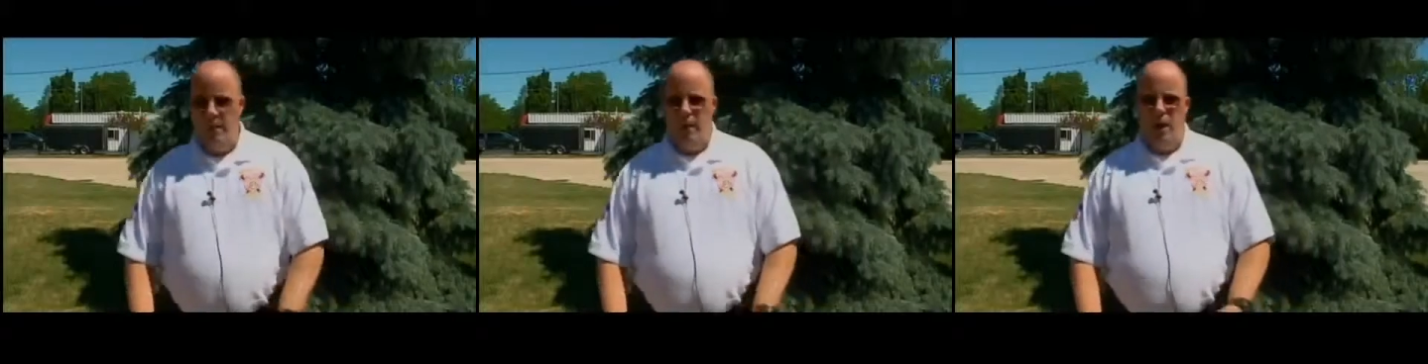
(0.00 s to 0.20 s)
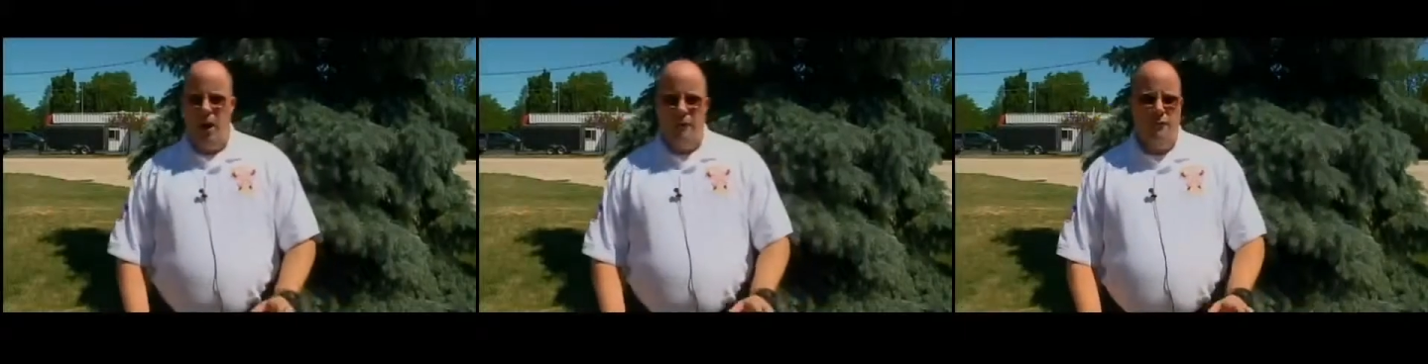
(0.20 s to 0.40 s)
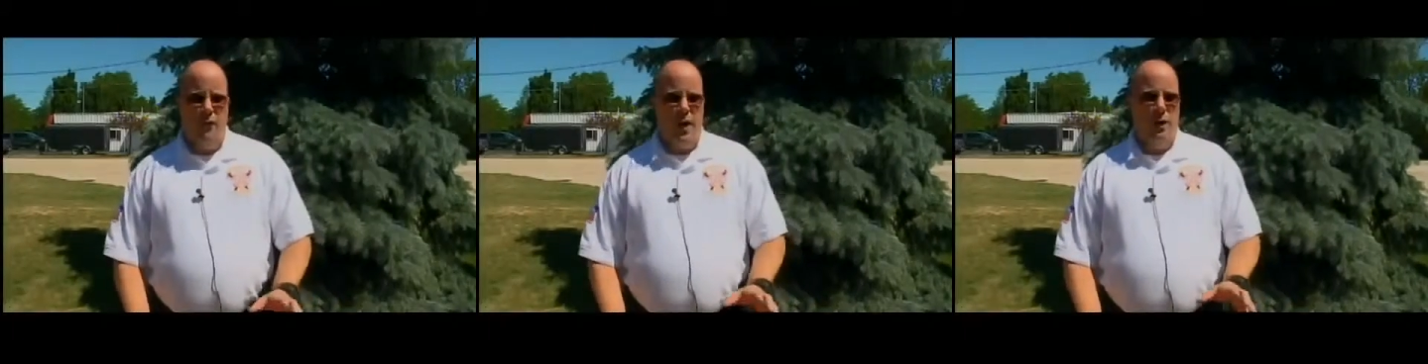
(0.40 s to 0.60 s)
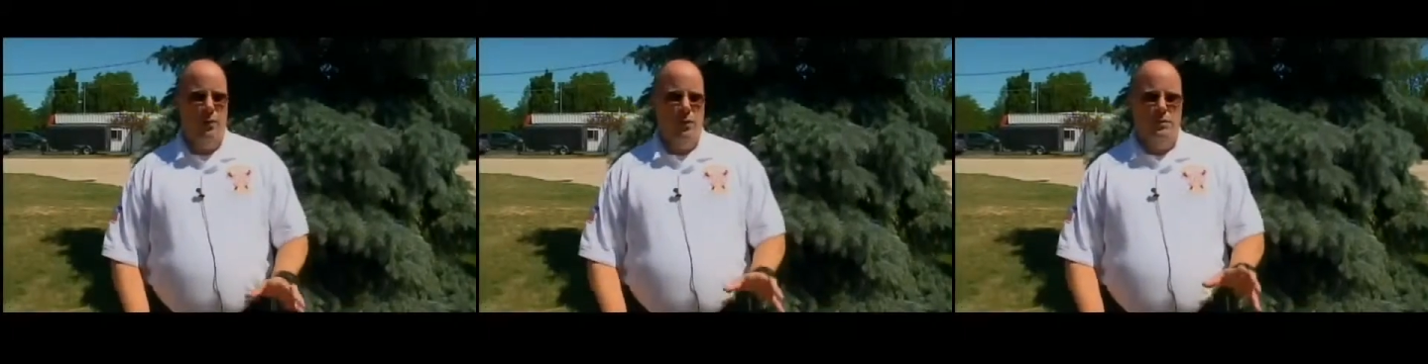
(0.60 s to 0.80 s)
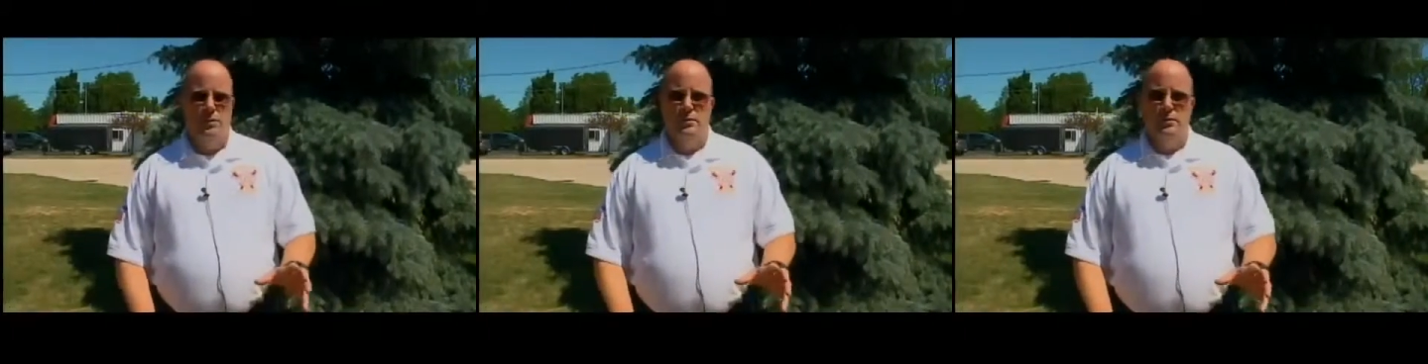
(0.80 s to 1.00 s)
about all
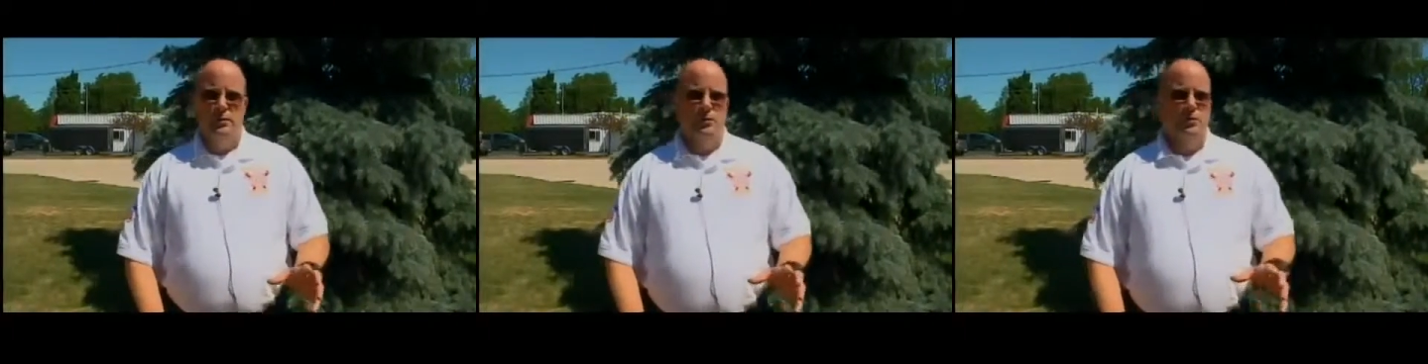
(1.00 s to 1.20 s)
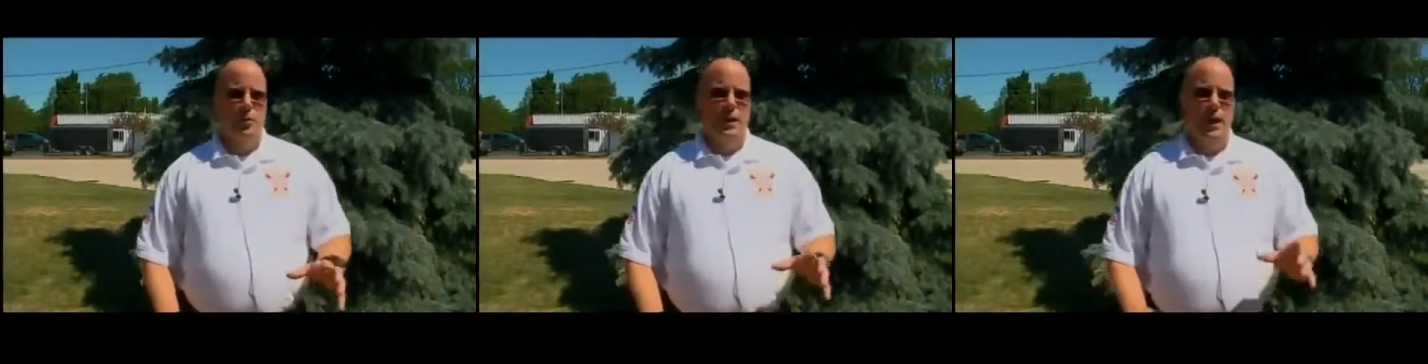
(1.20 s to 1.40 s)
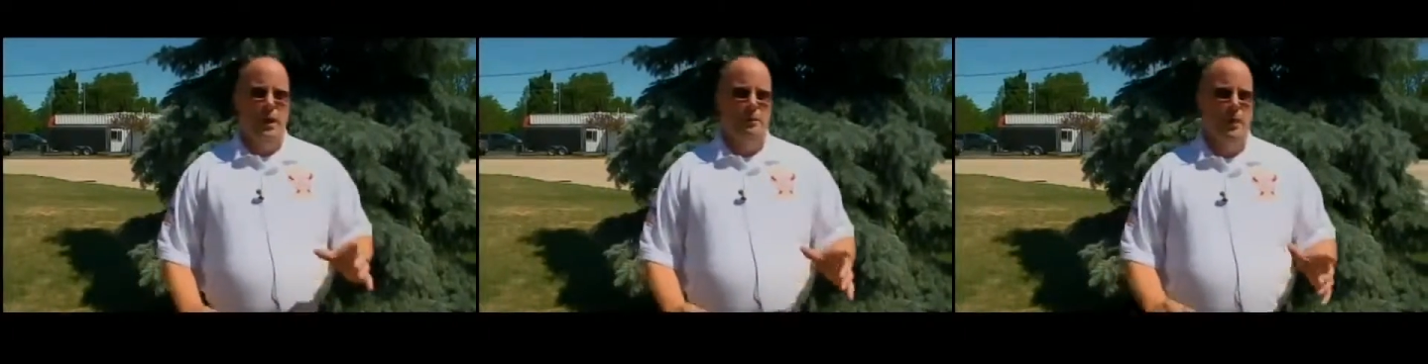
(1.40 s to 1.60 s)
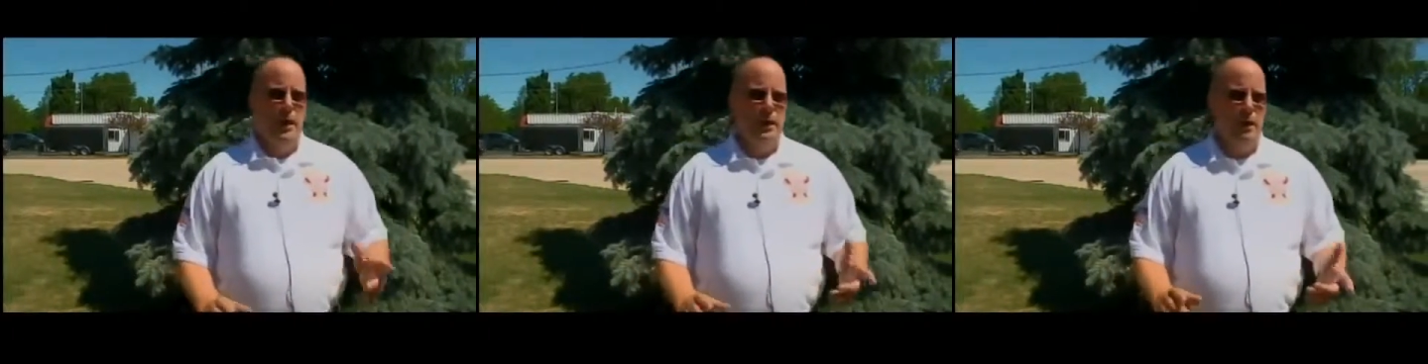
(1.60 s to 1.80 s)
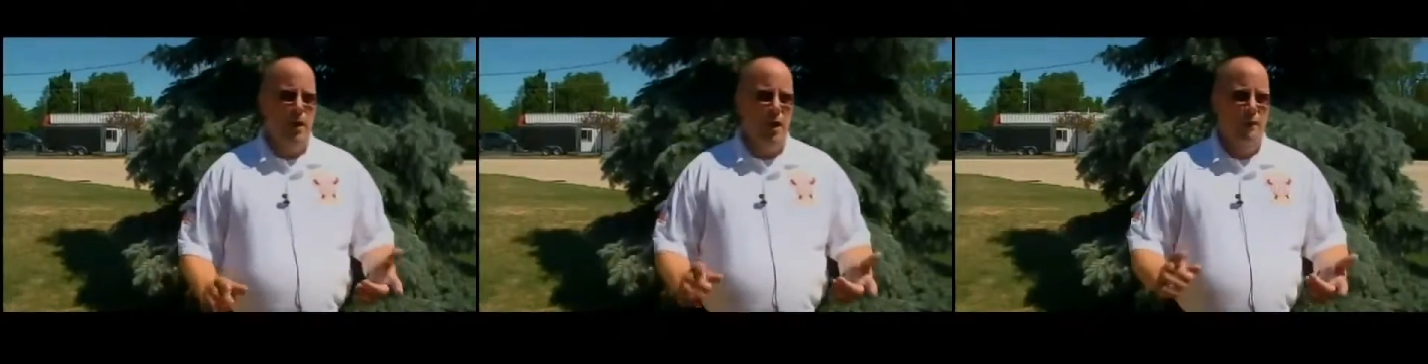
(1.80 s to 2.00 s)
fireworks. There's no doubt
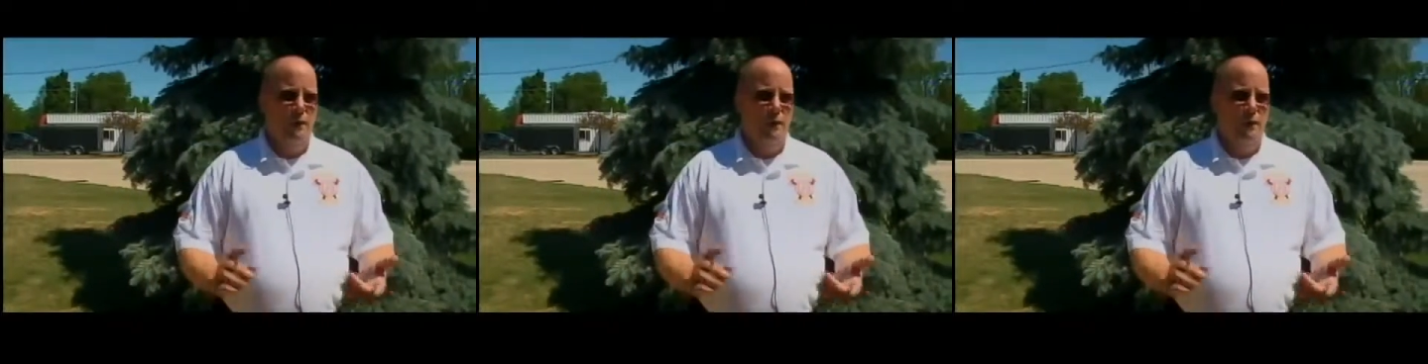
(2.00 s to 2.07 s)
about it.